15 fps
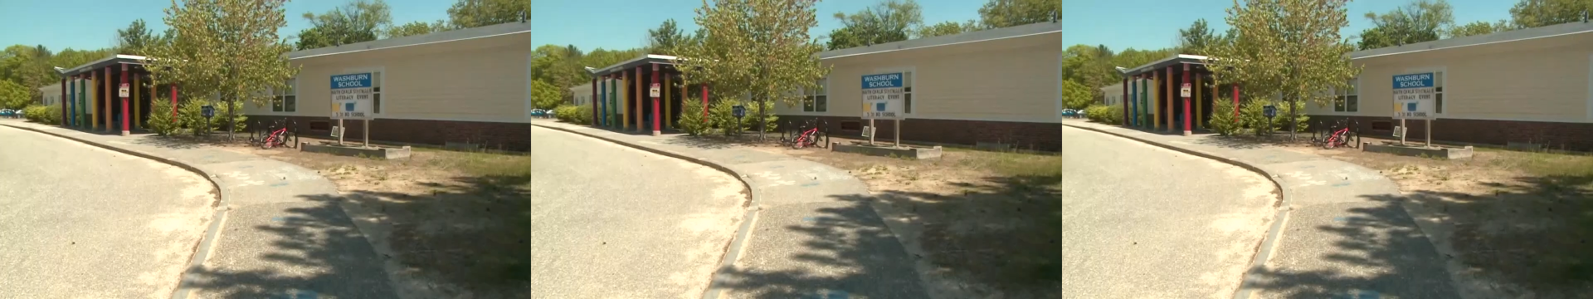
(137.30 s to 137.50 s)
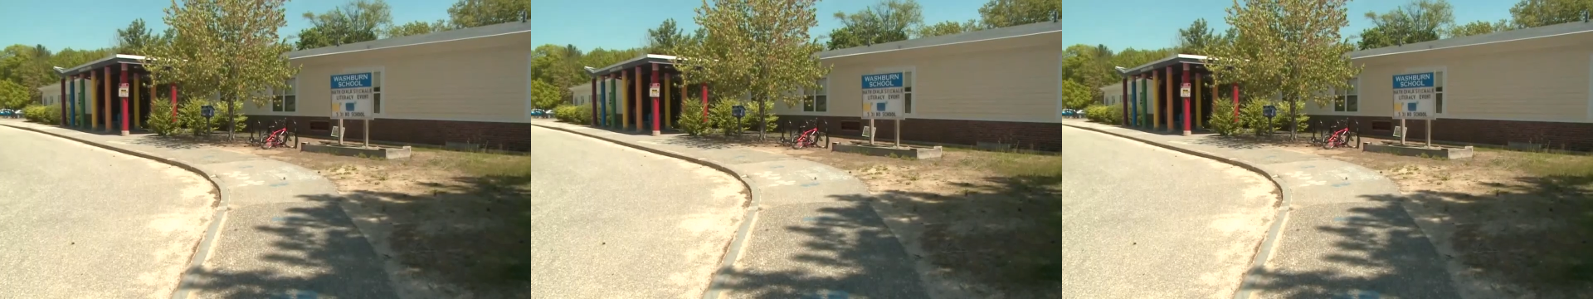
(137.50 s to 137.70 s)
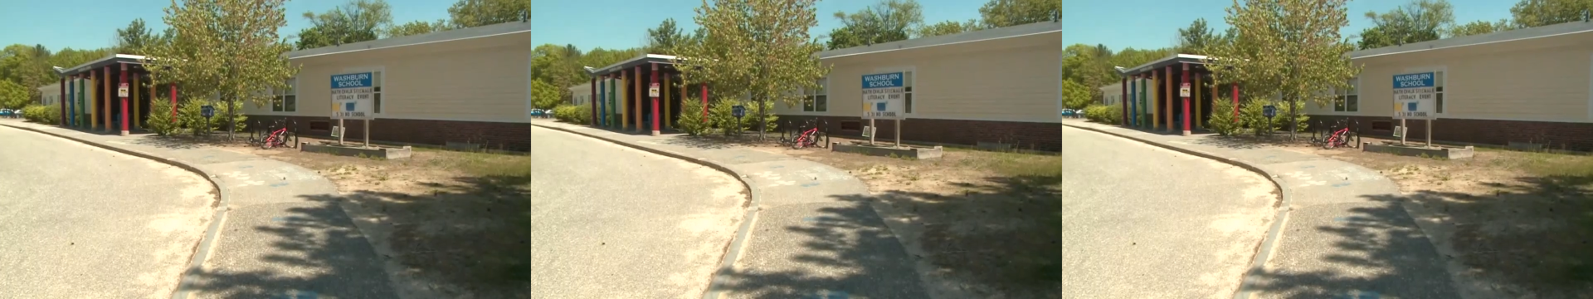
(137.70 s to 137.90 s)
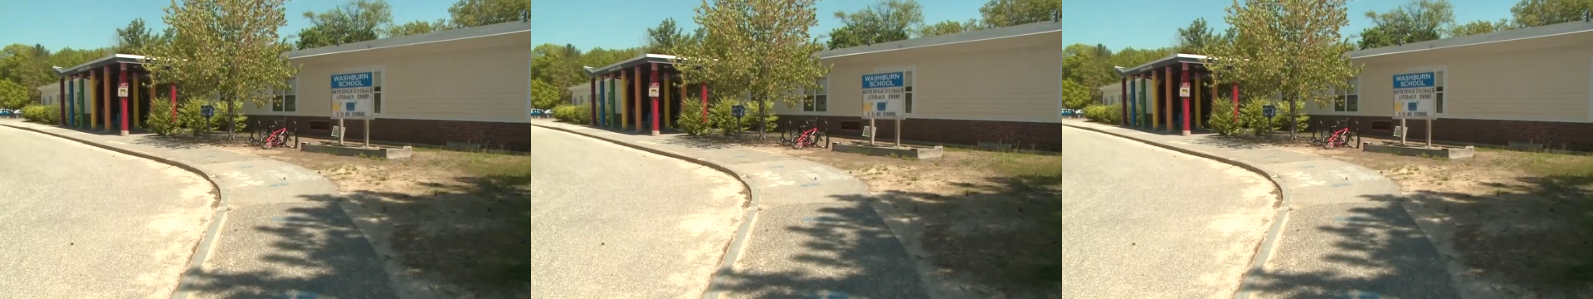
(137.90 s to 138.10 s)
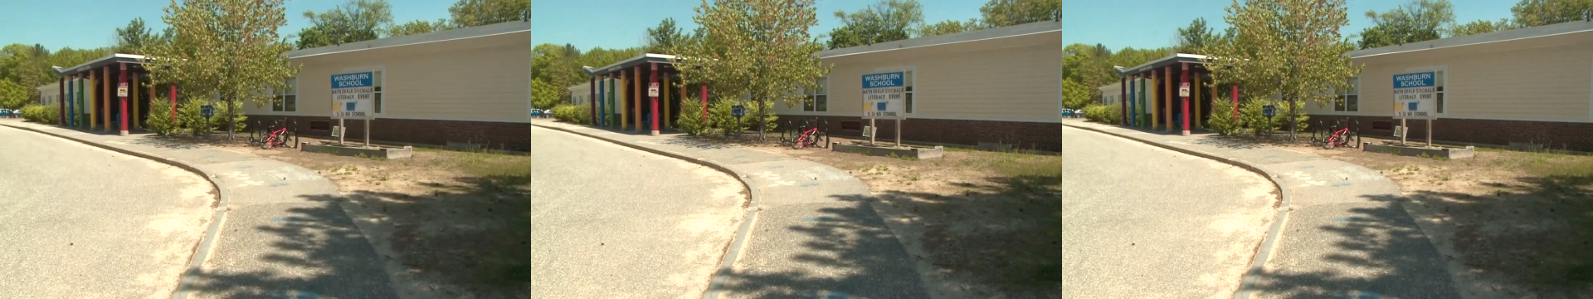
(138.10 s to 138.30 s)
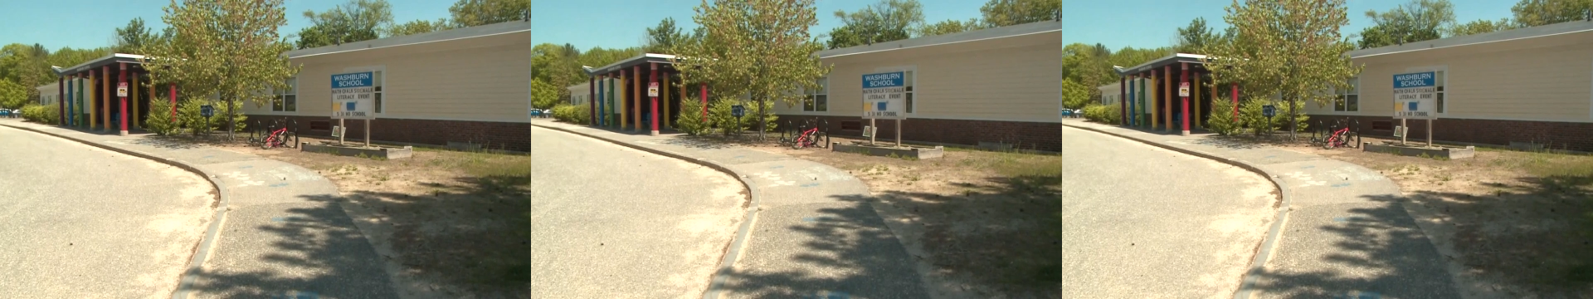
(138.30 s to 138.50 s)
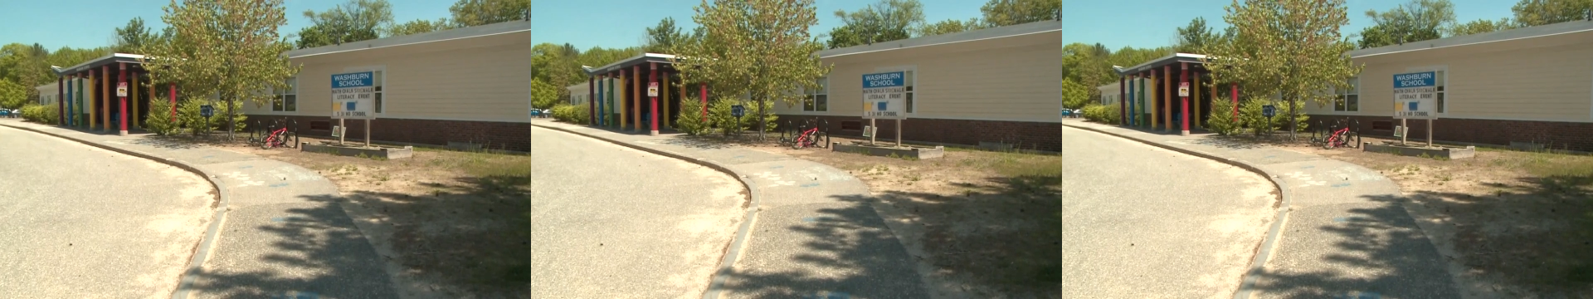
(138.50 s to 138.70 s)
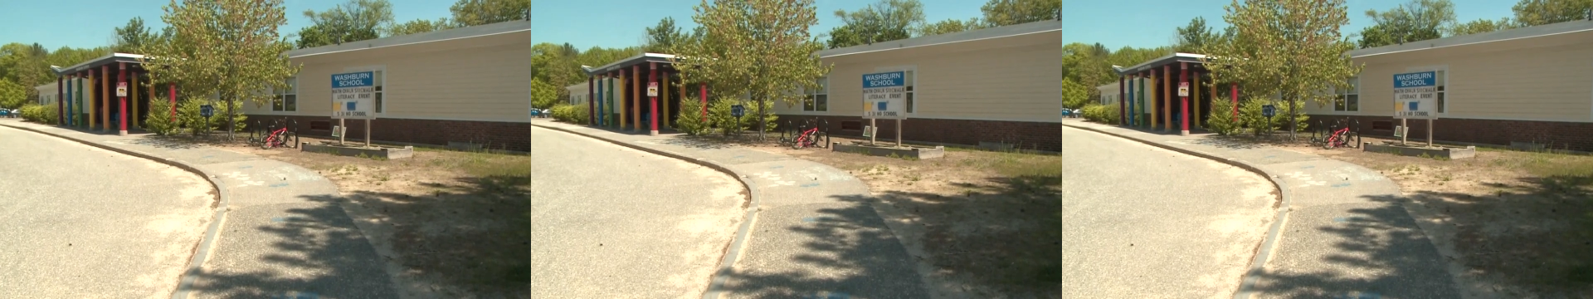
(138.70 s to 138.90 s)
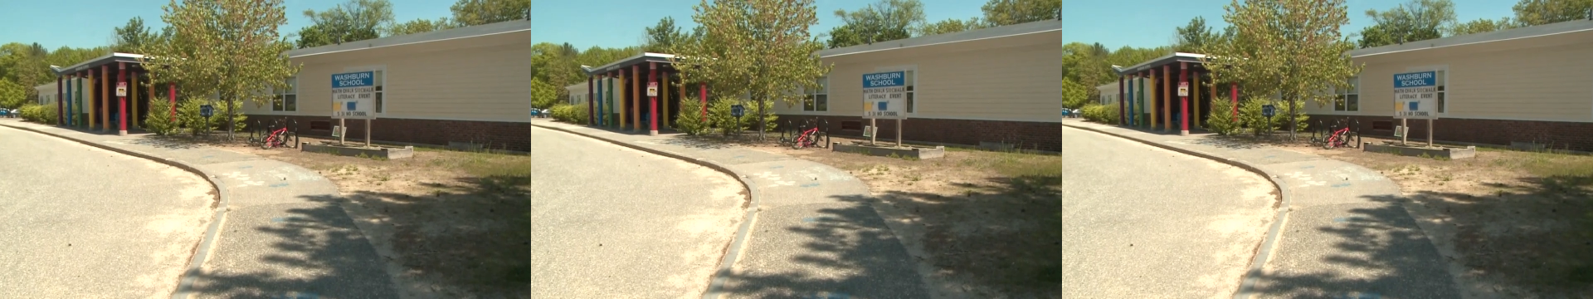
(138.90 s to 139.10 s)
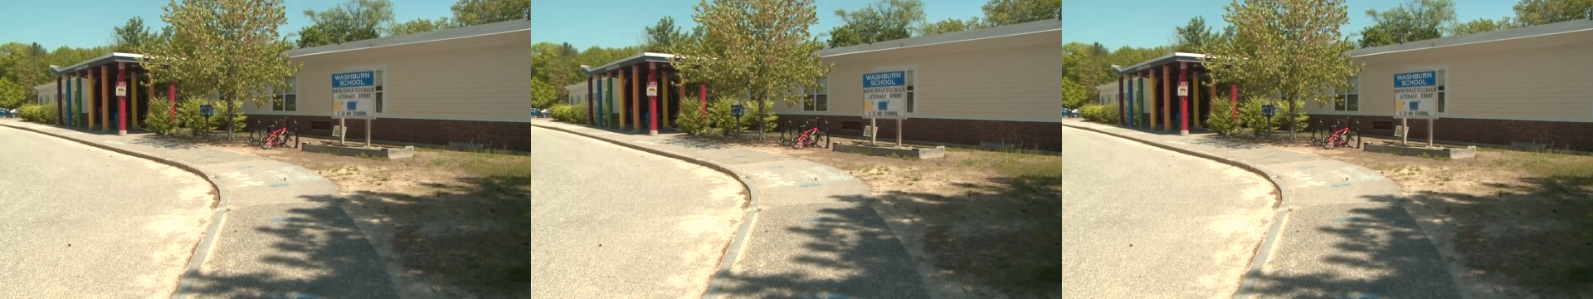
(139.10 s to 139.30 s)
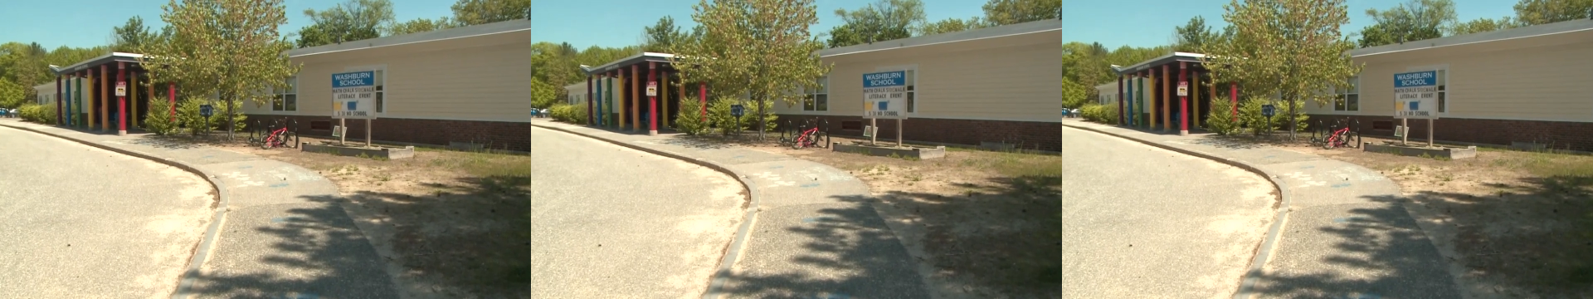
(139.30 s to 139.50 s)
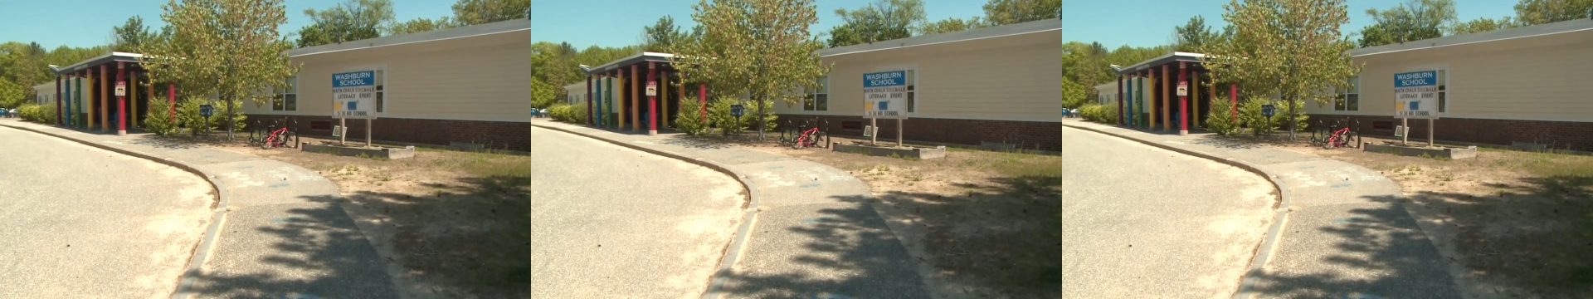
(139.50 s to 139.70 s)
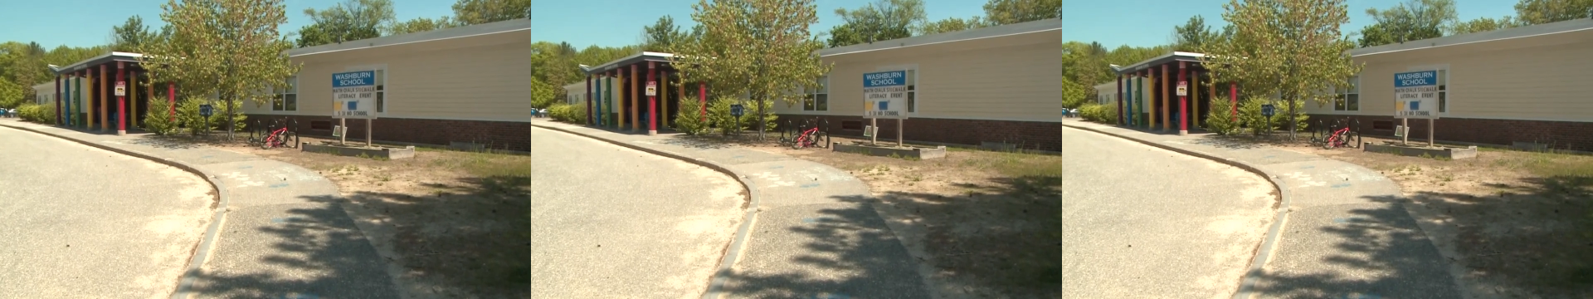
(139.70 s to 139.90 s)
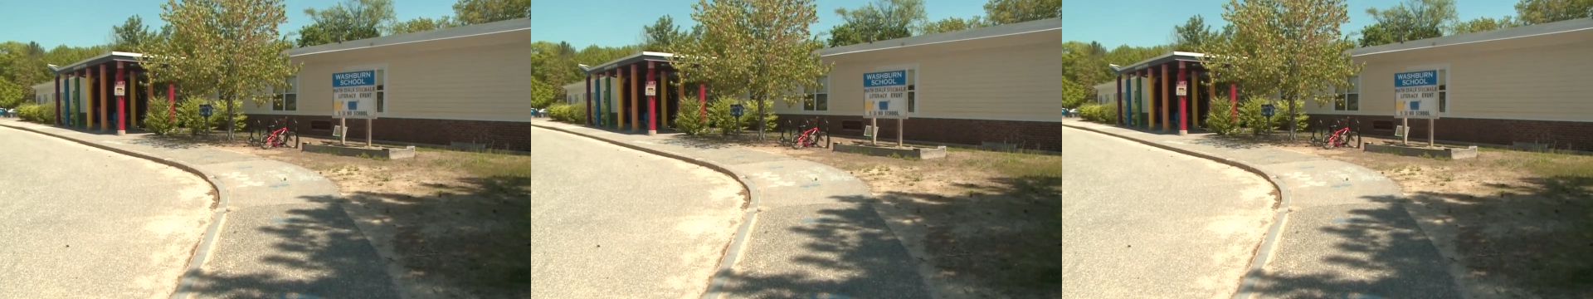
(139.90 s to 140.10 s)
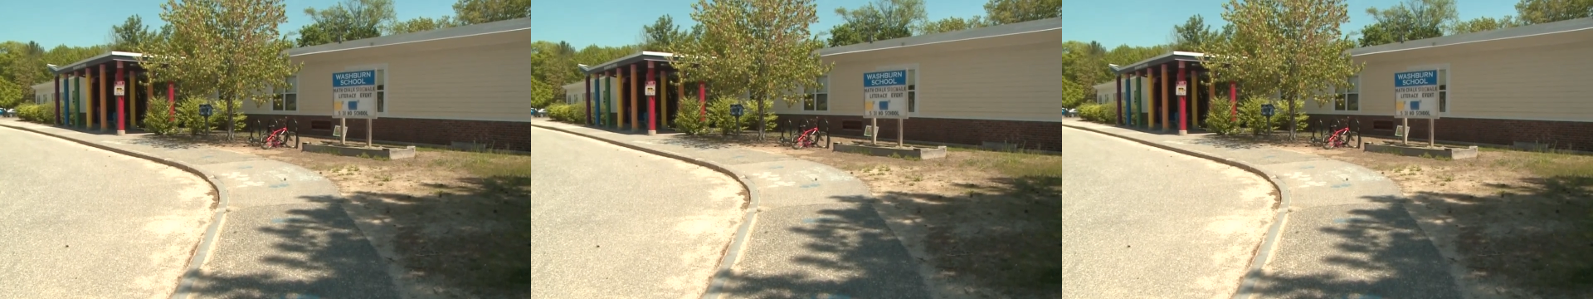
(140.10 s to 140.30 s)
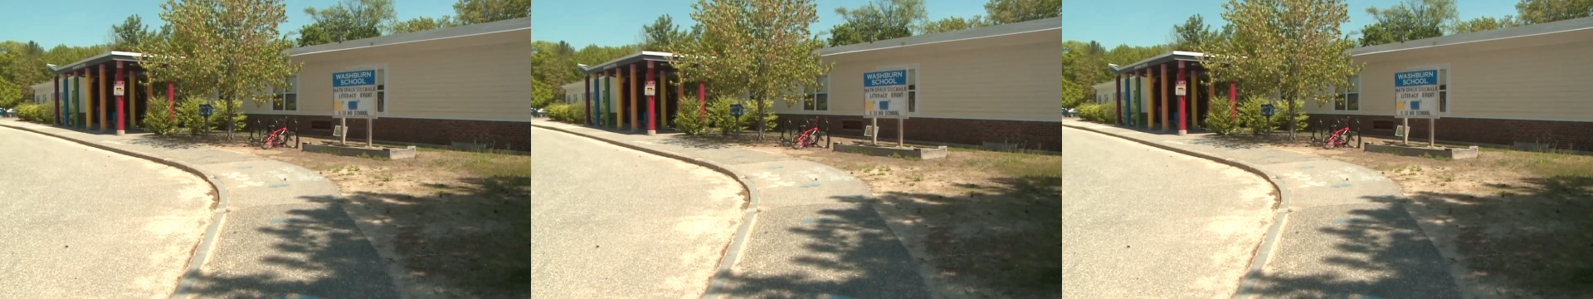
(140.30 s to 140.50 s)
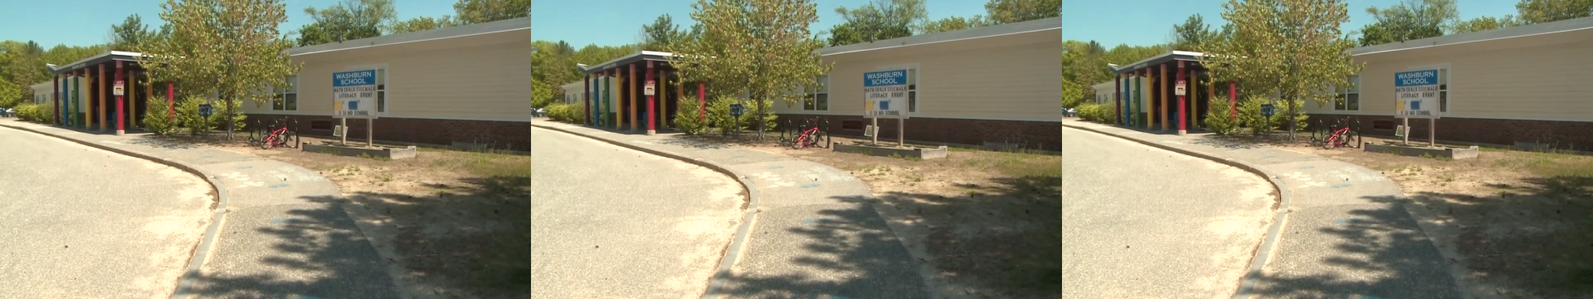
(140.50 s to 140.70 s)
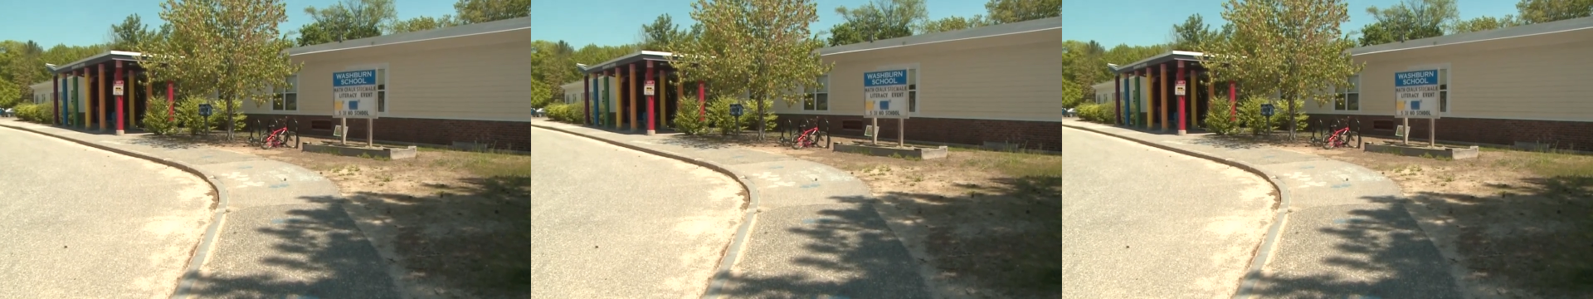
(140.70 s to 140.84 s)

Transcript: Nobody's mouth can be seen.